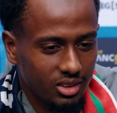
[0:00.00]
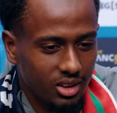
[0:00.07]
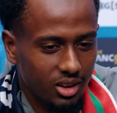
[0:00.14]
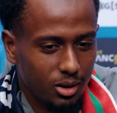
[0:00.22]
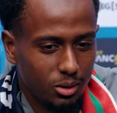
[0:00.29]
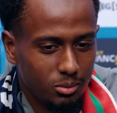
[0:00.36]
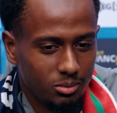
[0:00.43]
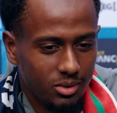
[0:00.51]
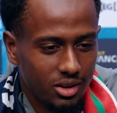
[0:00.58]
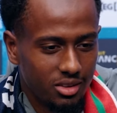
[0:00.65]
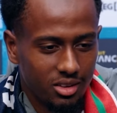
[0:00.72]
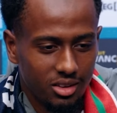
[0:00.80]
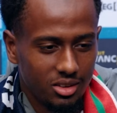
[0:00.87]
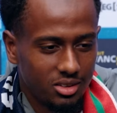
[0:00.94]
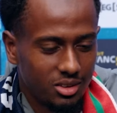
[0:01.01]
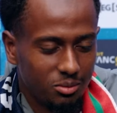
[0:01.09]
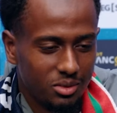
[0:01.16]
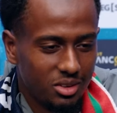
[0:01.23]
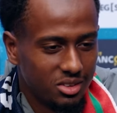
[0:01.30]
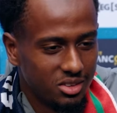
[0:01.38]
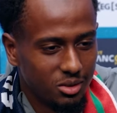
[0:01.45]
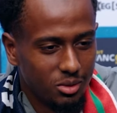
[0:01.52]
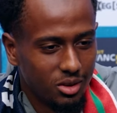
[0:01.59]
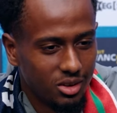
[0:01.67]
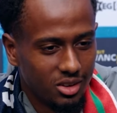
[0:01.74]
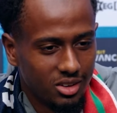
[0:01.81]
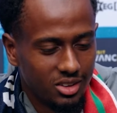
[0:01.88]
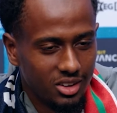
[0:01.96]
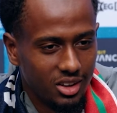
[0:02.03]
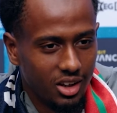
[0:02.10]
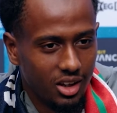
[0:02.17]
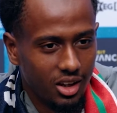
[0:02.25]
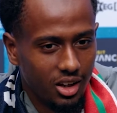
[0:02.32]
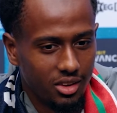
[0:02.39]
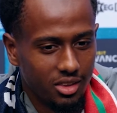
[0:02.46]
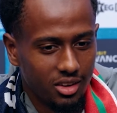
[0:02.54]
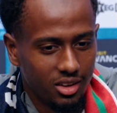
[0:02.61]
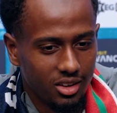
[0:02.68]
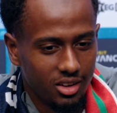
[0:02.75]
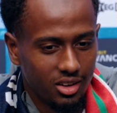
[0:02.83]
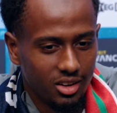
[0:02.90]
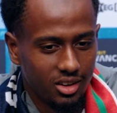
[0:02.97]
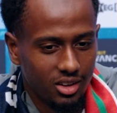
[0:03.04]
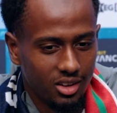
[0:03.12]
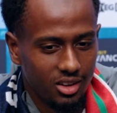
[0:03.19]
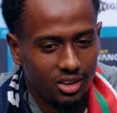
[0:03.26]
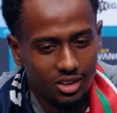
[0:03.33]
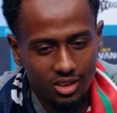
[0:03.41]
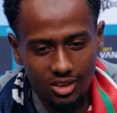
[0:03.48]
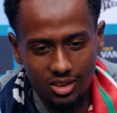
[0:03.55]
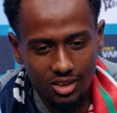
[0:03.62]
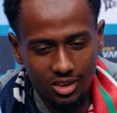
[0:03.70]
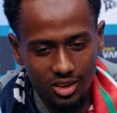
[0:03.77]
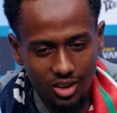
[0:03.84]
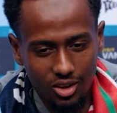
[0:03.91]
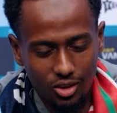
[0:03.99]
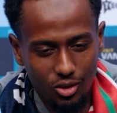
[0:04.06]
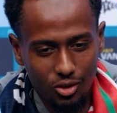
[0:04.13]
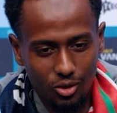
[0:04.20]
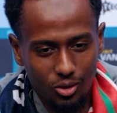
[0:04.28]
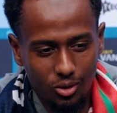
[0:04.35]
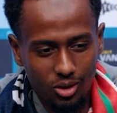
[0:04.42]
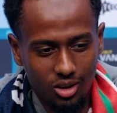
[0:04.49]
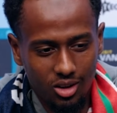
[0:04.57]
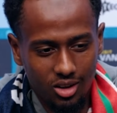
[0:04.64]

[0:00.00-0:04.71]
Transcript: I think something similar. Yeah, I think we know